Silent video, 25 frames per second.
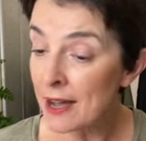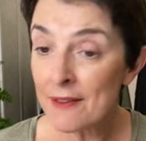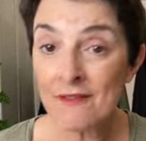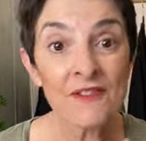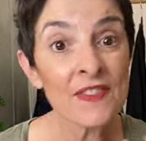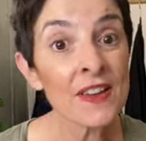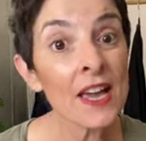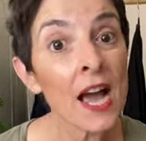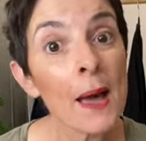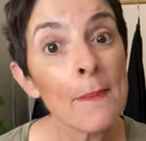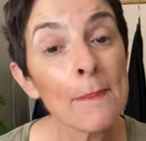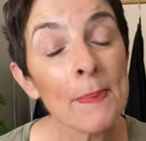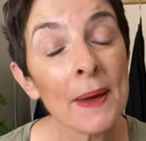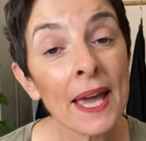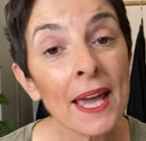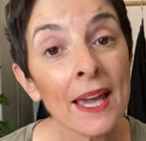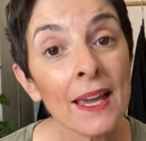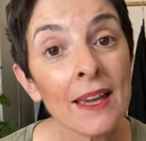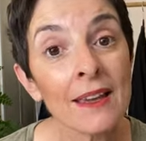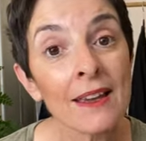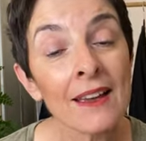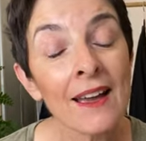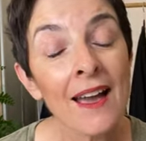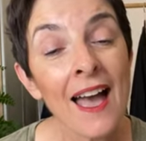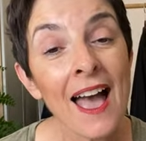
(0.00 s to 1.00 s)

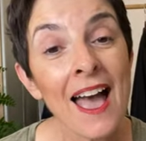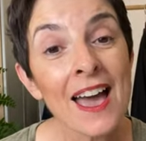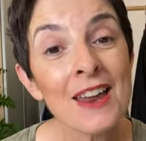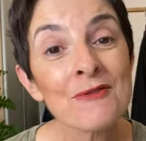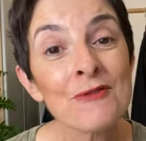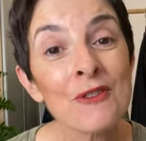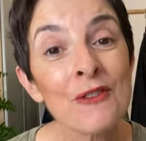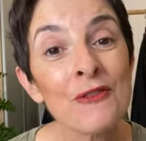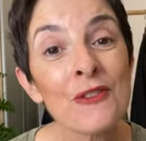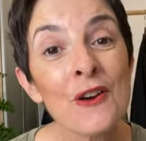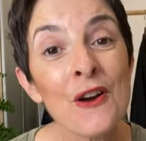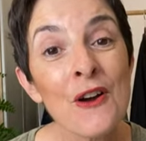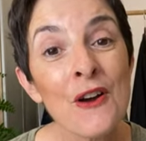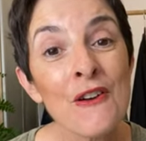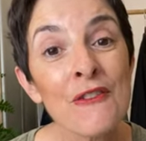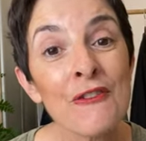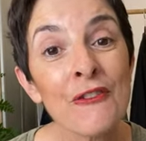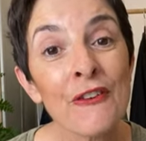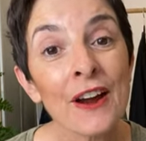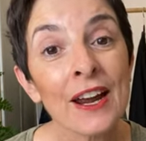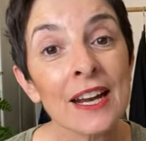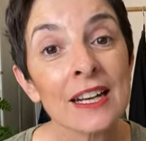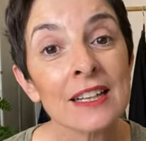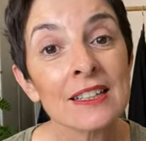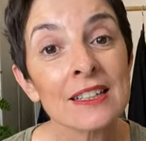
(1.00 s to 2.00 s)
VIP and refer a
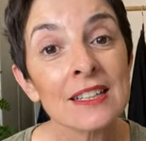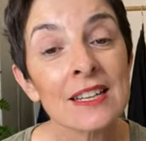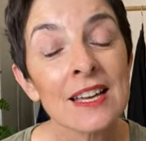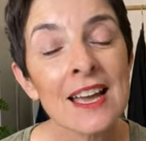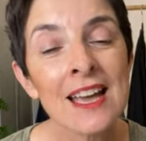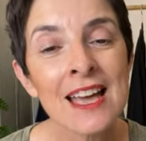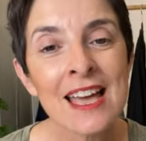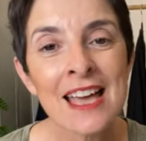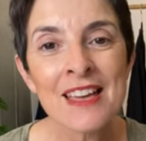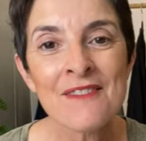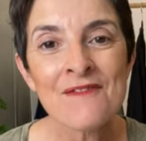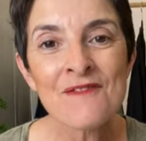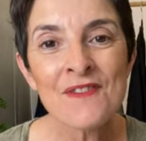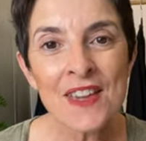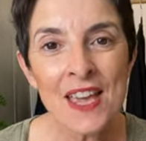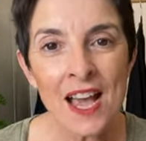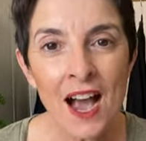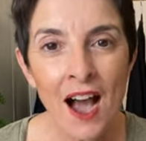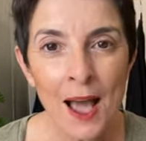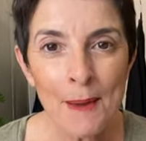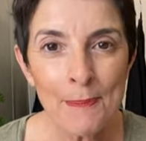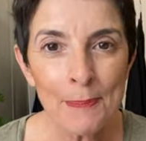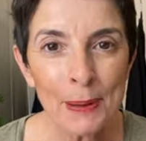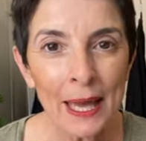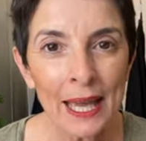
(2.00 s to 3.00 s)
friend.
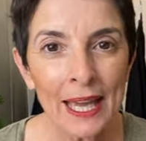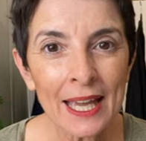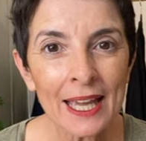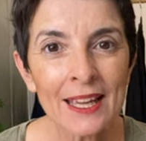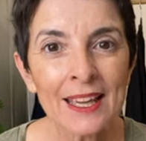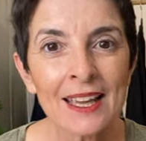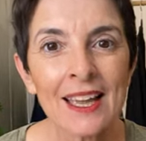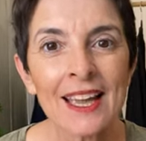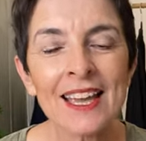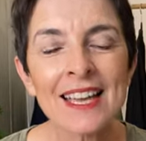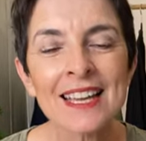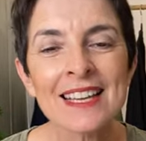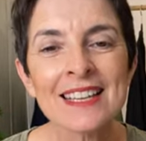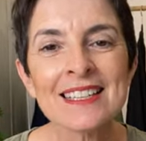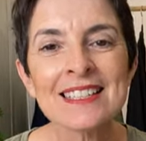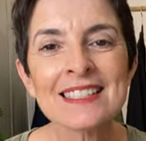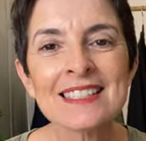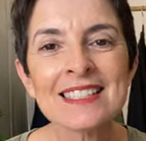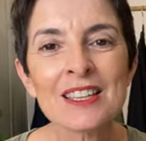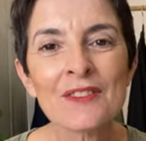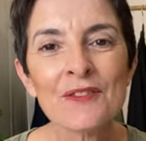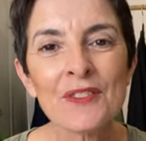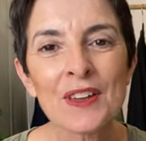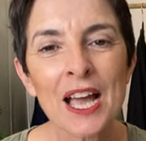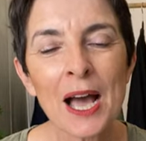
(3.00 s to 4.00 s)
VIP
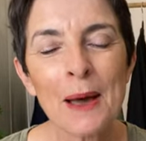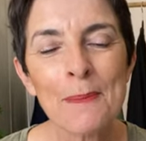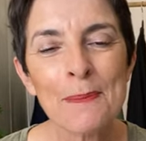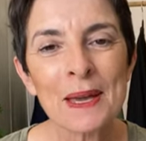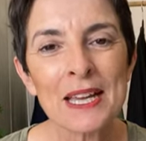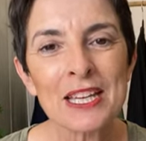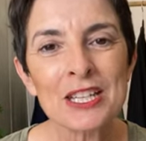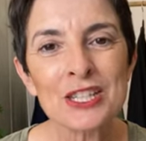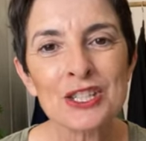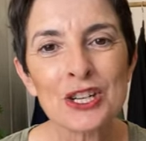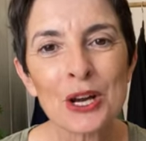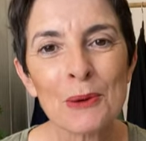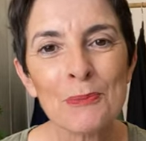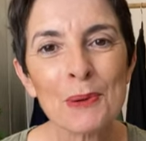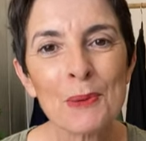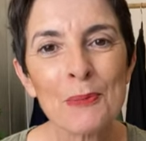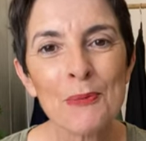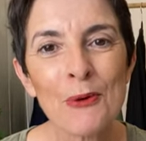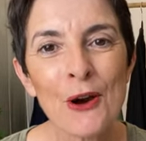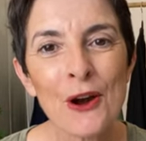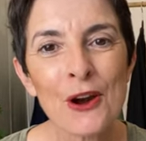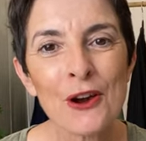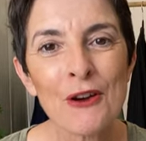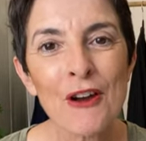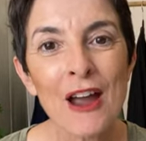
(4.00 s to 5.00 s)
is the VIP shopper
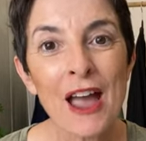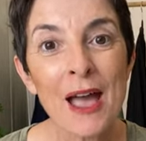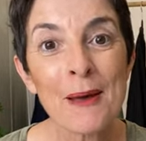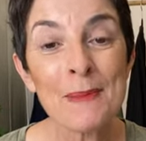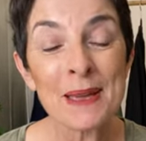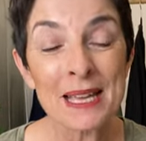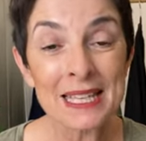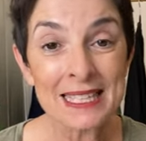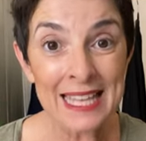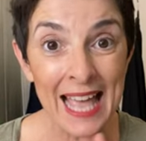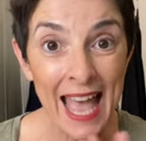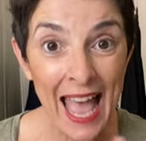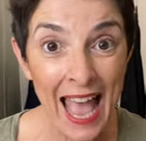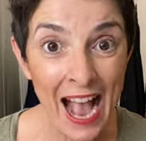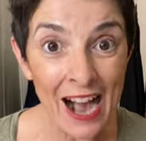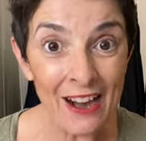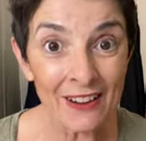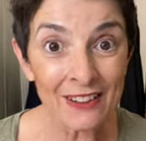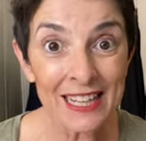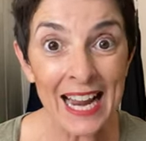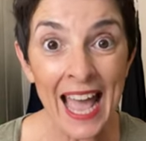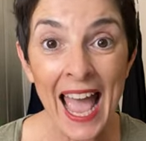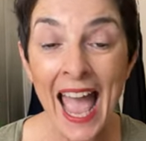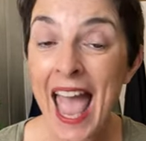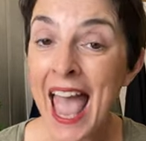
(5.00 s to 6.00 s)
program is
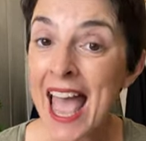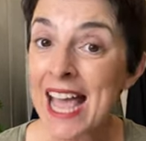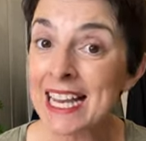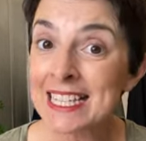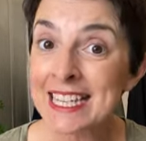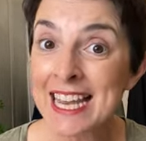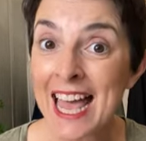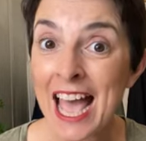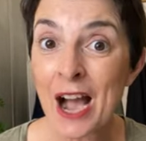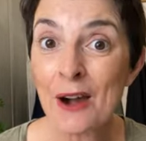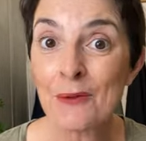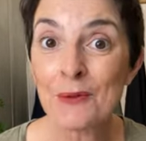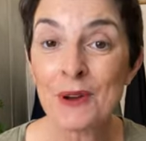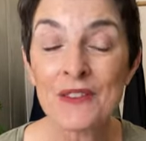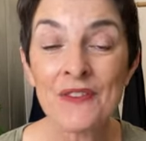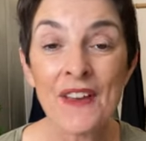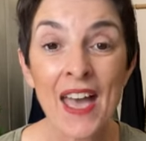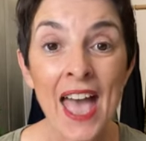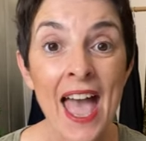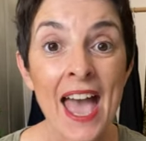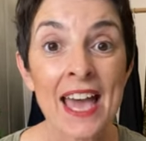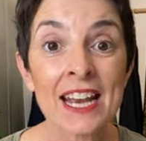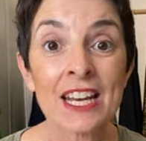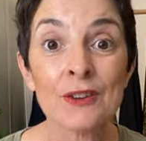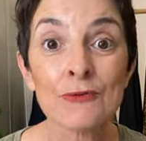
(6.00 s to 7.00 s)
out, and now we've
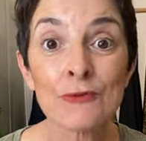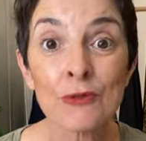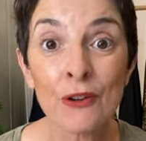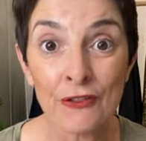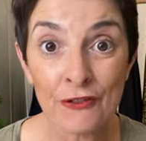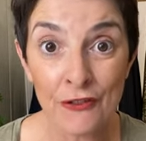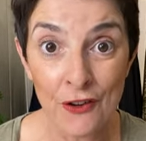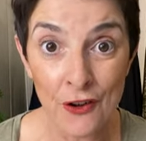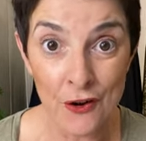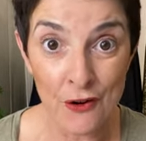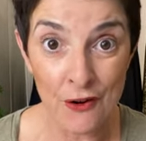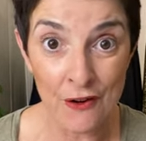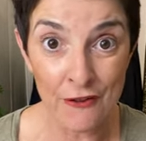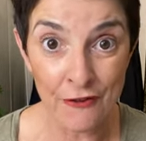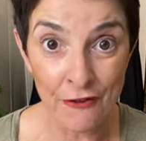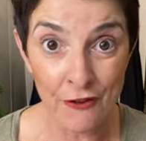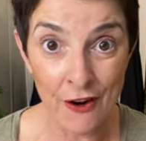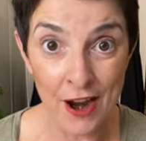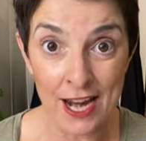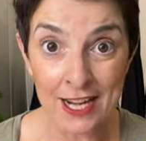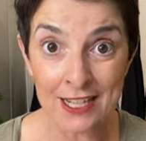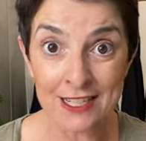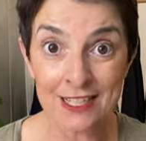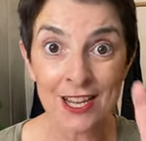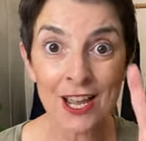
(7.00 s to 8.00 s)
added refer a
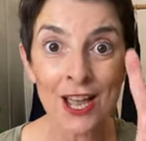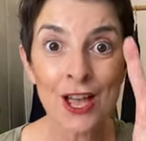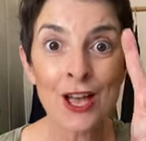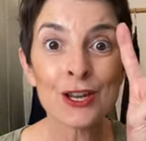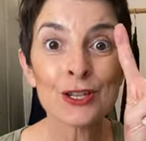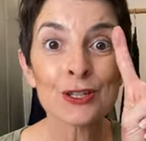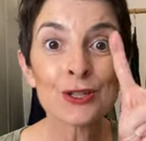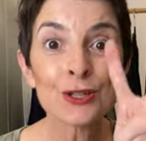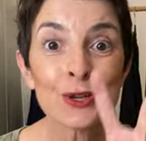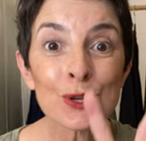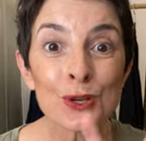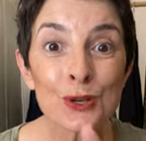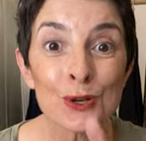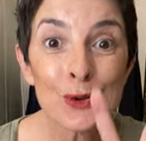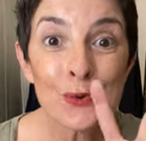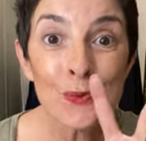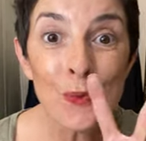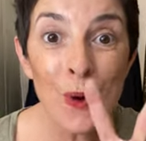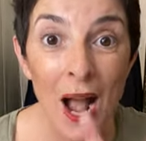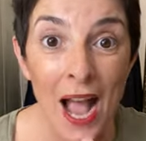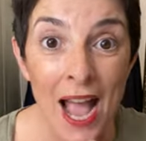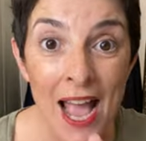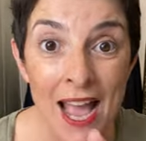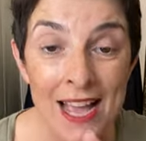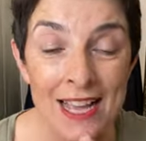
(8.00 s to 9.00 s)
friend. Two
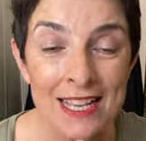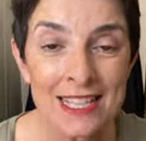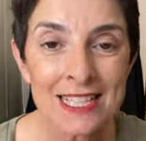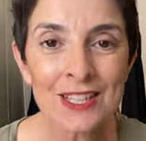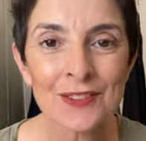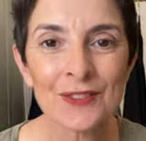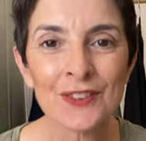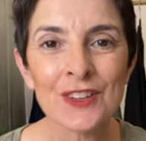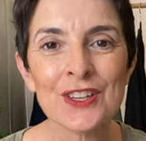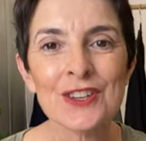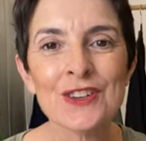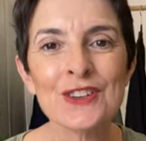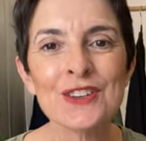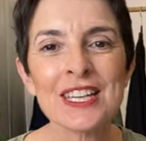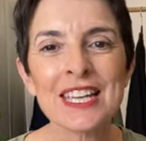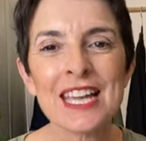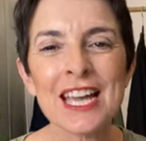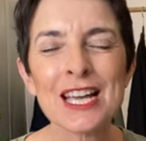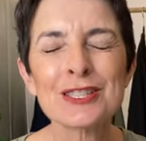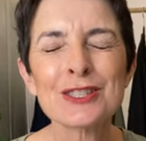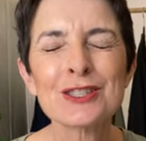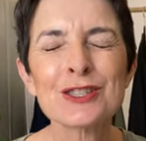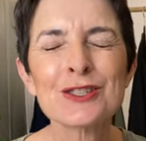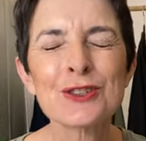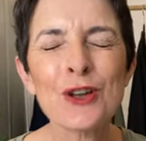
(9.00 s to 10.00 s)
ways for you to
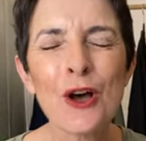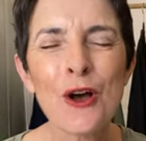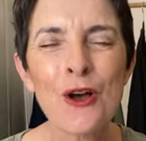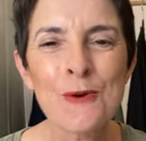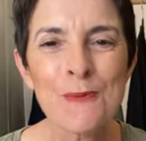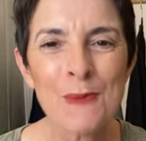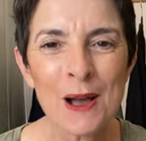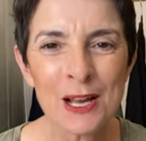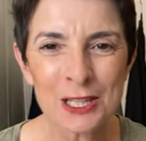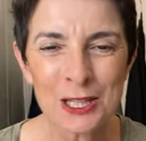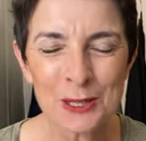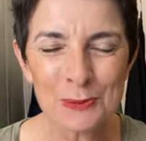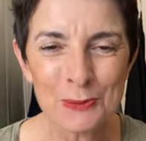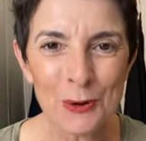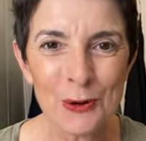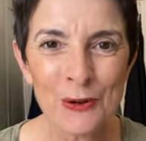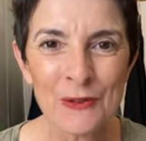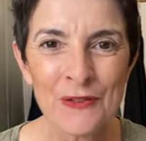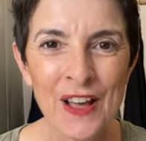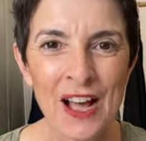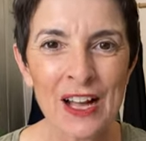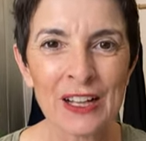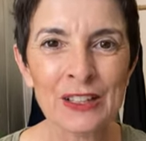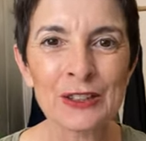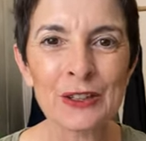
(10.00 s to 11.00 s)
get so much more
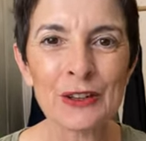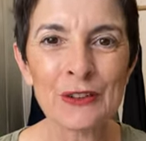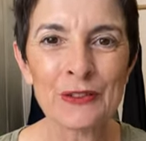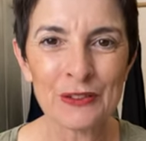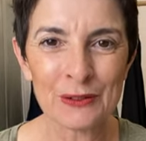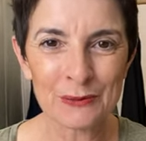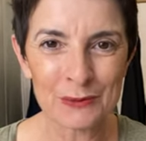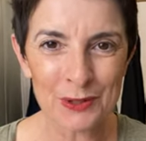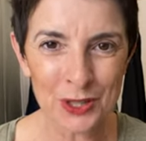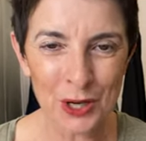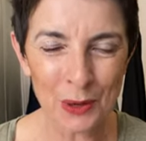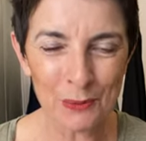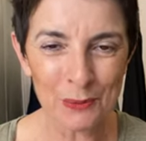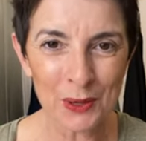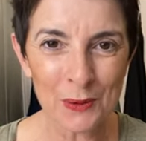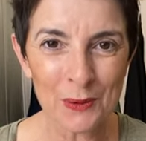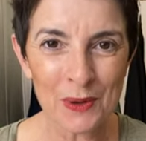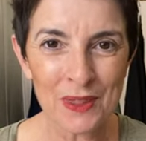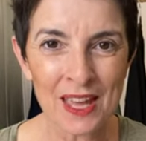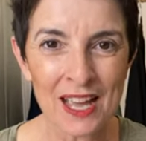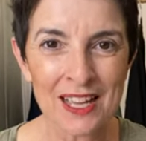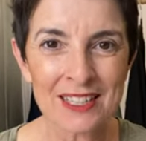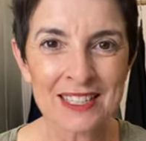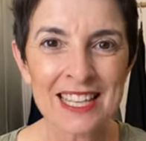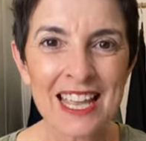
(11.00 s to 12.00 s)
value from shopping
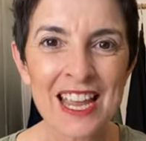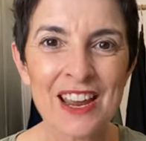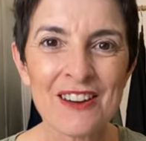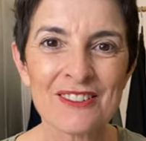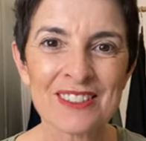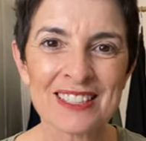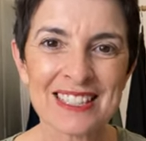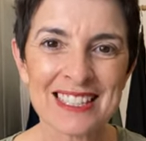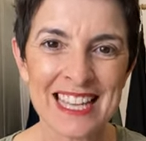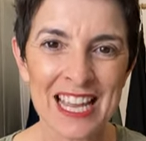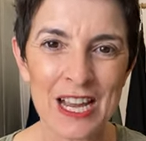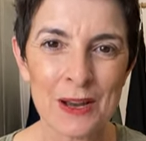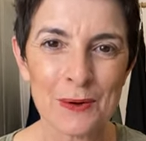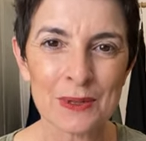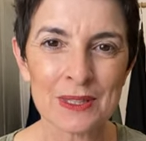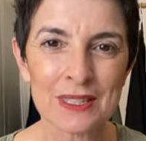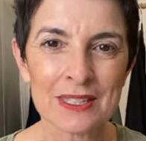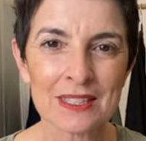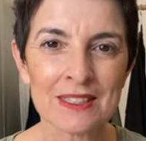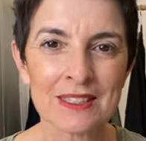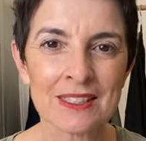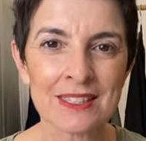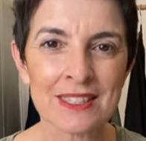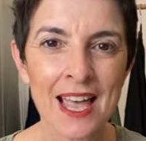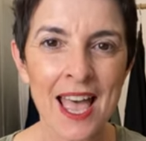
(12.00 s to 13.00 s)
with us here at Sequins
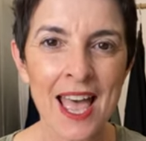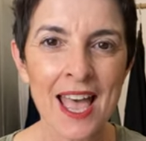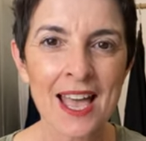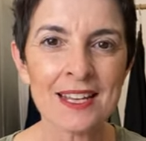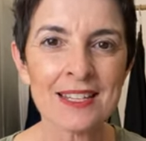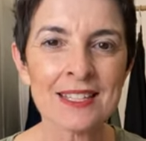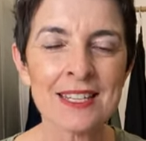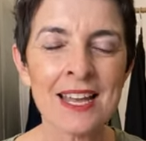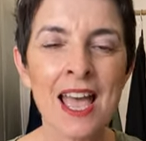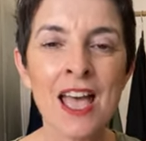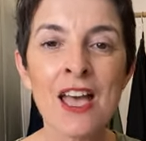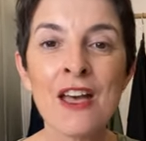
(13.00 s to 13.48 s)
and Sand.